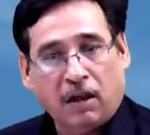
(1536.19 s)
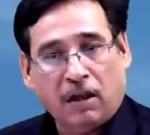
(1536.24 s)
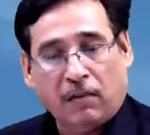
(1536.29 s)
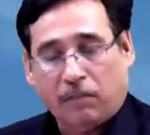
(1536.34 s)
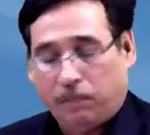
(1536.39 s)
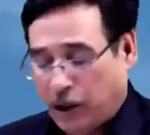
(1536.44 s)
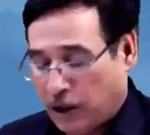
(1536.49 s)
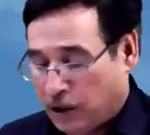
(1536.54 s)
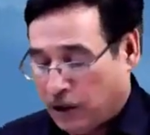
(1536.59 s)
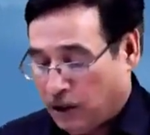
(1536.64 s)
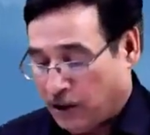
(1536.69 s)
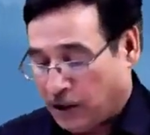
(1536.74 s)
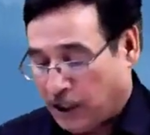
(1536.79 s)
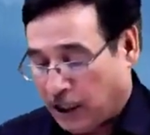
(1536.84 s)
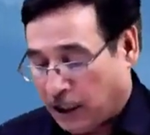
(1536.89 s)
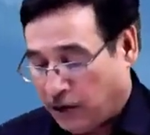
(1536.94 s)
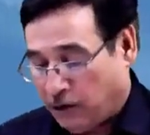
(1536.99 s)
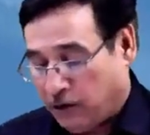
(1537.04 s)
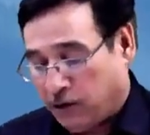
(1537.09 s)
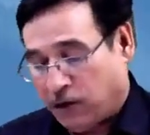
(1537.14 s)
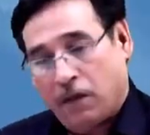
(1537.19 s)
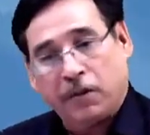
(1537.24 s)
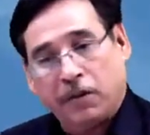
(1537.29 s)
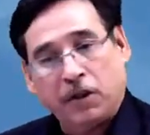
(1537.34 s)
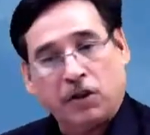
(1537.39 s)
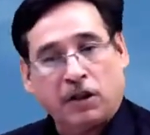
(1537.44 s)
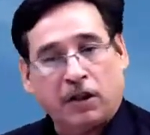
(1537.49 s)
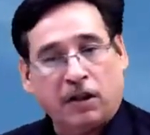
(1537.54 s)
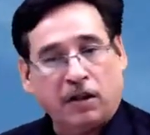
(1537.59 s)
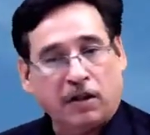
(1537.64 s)
Because accrued
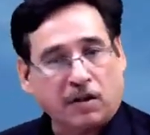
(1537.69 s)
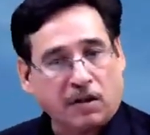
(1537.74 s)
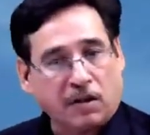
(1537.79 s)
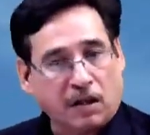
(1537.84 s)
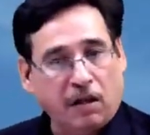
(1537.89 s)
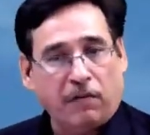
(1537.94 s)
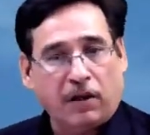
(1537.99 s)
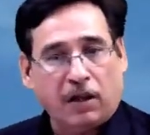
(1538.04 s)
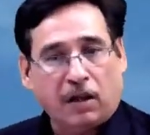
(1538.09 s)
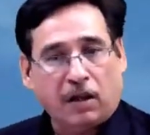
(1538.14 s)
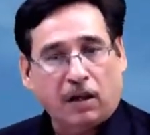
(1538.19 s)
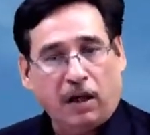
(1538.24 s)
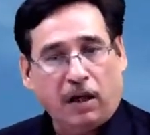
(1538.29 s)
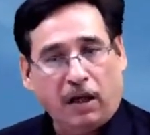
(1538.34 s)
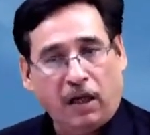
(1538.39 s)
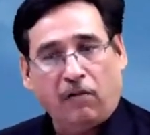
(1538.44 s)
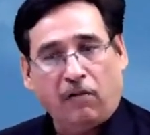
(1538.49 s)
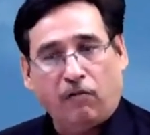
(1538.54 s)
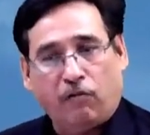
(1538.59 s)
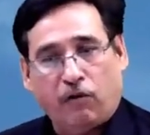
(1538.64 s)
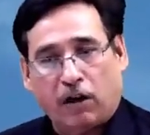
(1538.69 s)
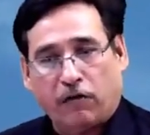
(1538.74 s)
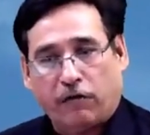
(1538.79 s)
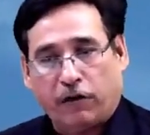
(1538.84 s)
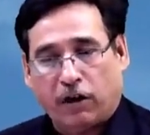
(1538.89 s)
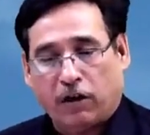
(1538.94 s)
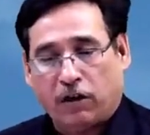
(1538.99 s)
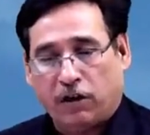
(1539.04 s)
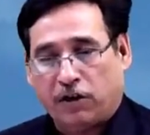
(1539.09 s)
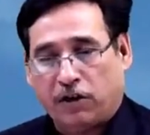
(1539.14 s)
commission is given in what we
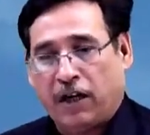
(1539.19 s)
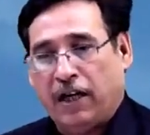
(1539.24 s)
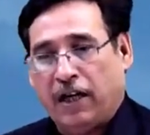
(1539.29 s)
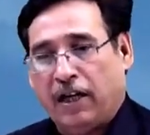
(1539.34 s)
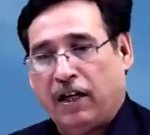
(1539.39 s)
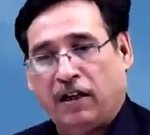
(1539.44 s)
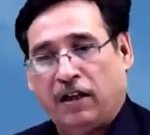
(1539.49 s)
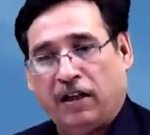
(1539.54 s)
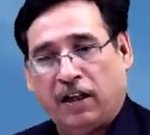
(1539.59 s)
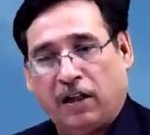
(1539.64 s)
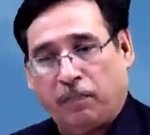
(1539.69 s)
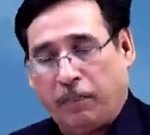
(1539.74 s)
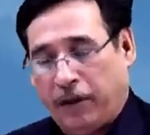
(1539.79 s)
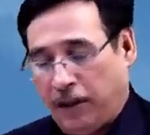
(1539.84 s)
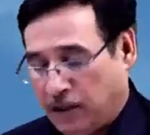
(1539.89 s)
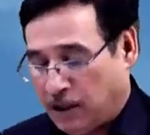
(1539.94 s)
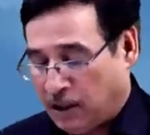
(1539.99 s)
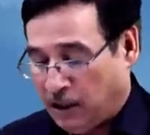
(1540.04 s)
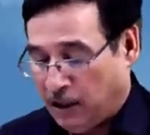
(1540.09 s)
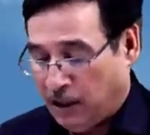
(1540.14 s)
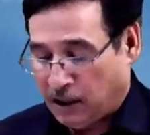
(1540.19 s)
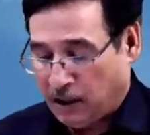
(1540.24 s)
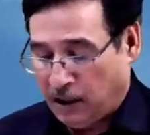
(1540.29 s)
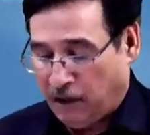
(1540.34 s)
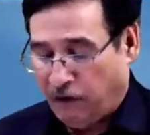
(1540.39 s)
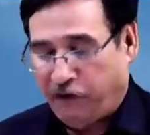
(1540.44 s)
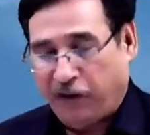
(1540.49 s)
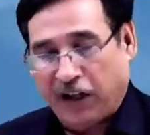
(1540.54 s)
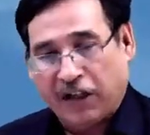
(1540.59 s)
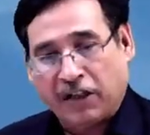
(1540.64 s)
call trial, it means its
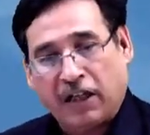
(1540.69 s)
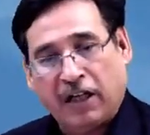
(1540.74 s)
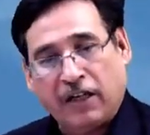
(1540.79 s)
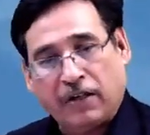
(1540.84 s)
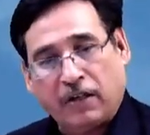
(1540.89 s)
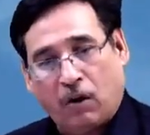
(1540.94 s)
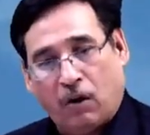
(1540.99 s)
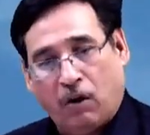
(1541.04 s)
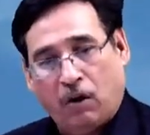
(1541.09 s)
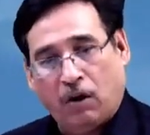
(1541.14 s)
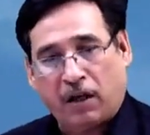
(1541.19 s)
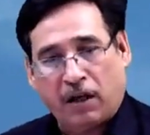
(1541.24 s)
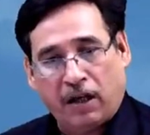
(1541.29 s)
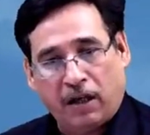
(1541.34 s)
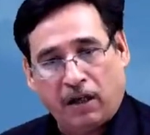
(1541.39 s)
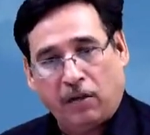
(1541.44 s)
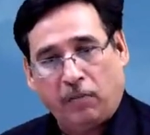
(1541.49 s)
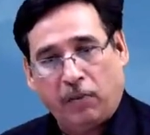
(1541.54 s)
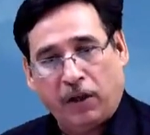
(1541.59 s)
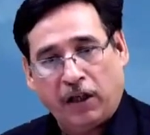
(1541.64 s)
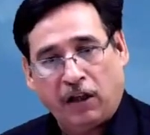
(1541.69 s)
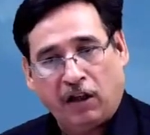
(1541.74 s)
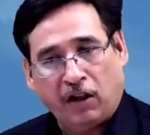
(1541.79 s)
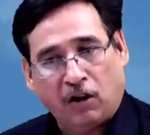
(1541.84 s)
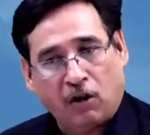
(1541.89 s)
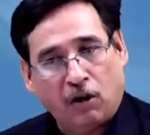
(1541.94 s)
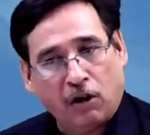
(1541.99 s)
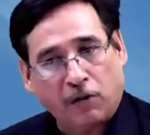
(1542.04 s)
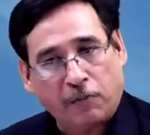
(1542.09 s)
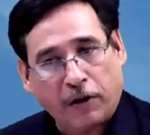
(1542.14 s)
effect has already been
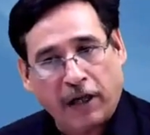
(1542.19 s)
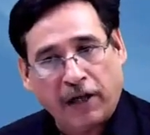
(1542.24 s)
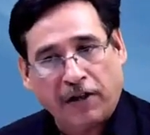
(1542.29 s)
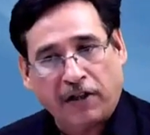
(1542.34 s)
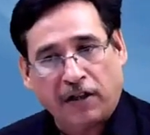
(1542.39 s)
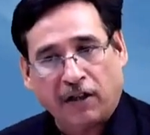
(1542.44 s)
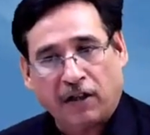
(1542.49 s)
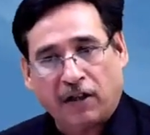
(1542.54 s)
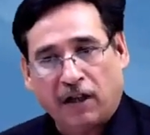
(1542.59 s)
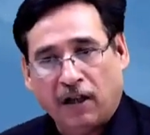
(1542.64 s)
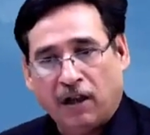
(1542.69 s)
incorporated.